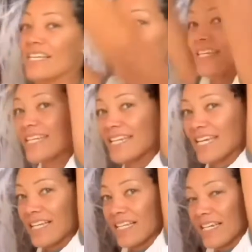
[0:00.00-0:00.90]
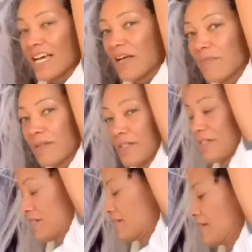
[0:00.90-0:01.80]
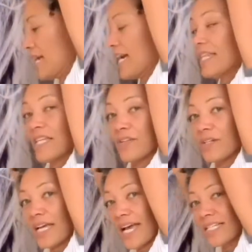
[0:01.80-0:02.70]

Inhaling up. And then you're going to exhale,